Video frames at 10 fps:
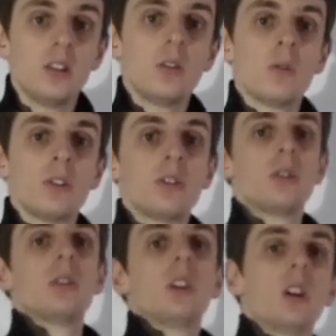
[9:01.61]
You want
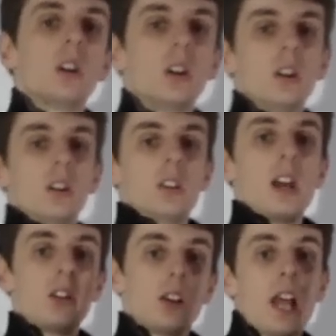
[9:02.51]
to
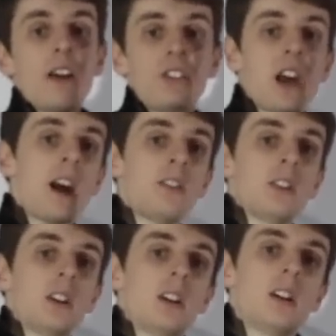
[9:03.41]
take your left hand
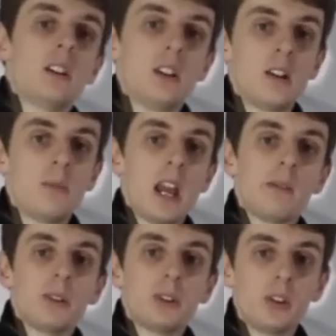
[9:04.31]
and be
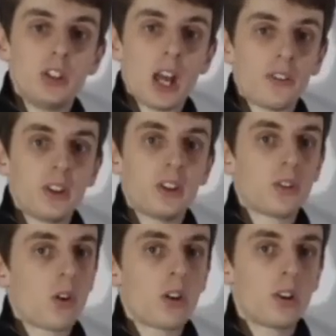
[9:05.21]
able to adjust it
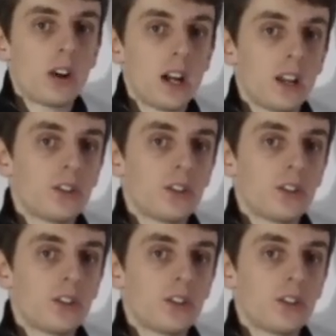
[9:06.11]
during your riding.